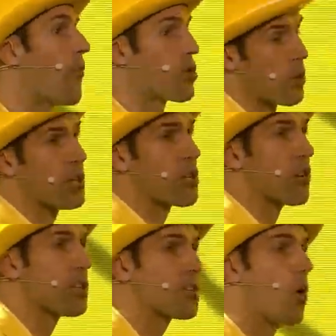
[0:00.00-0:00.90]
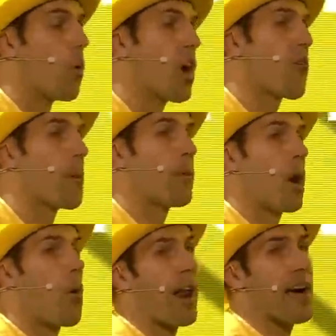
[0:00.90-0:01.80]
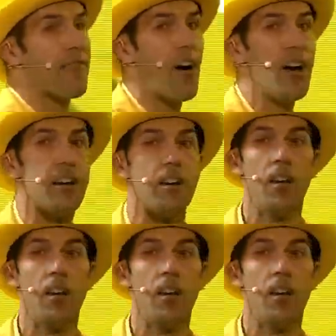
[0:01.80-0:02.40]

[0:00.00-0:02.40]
traditionalists. We are for people that want to have fun.